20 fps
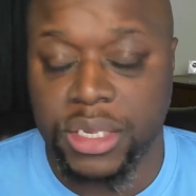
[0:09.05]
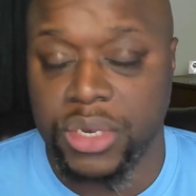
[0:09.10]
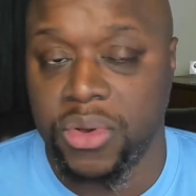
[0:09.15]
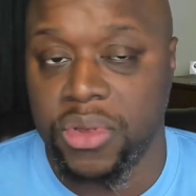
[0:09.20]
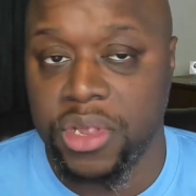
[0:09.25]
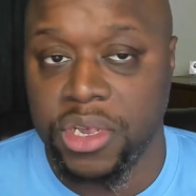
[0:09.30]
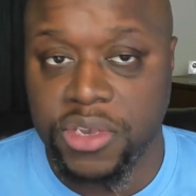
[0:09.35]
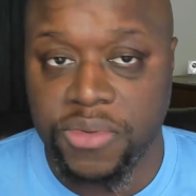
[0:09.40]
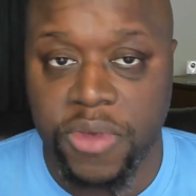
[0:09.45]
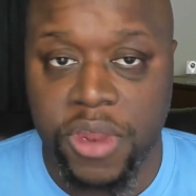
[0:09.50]
So
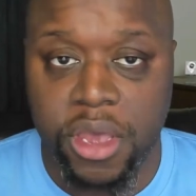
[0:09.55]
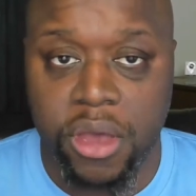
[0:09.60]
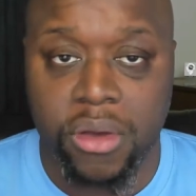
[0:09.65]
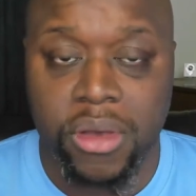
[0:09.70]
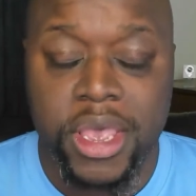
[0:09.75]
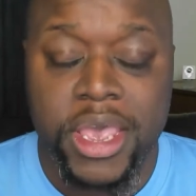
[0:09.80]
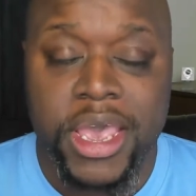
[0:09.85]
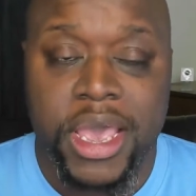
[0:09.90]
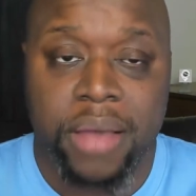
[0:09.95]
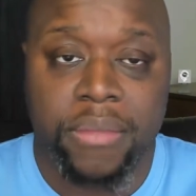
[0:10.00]
in this
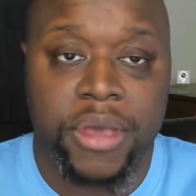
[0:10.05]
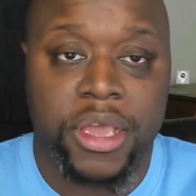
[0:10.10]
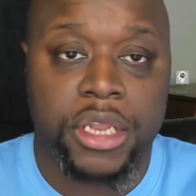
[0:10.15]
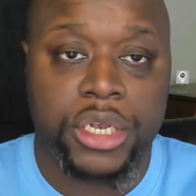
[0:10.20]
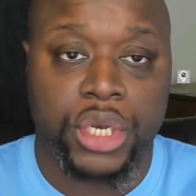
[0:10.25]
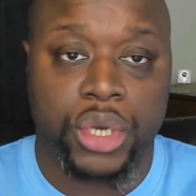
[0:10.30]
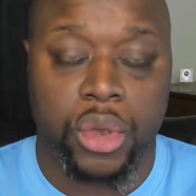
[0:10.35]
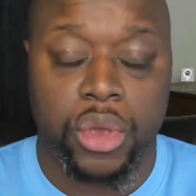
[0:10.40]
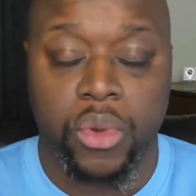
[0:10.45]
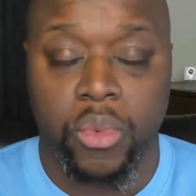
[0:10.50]
video, I'm going
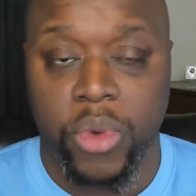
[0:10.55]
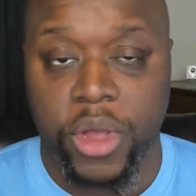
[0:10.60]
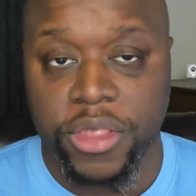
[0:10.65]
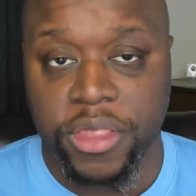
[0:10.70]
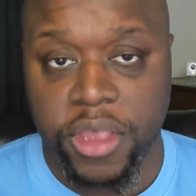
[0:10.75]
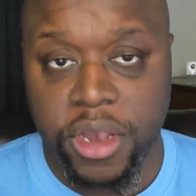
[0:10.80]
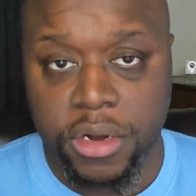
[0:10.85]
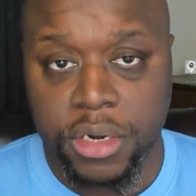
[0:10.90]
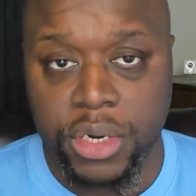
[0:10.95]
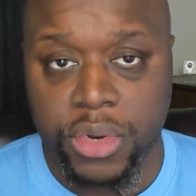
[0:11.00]
to show you
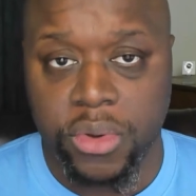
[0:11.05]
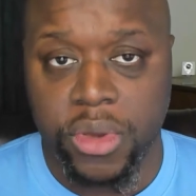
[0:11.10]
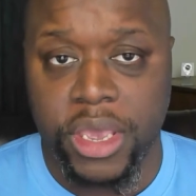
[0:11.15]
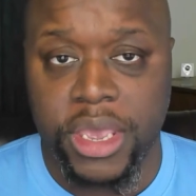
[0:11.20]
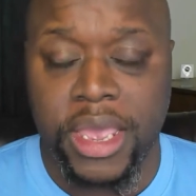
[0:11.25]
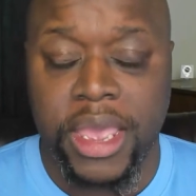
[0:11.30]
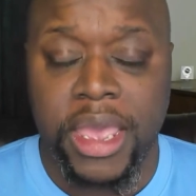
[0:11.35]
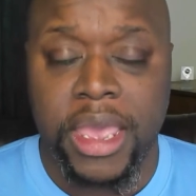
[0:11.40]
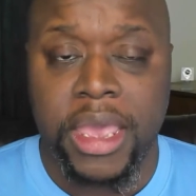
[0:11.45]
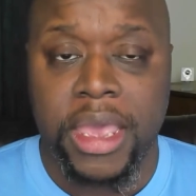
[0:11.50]
what they're doing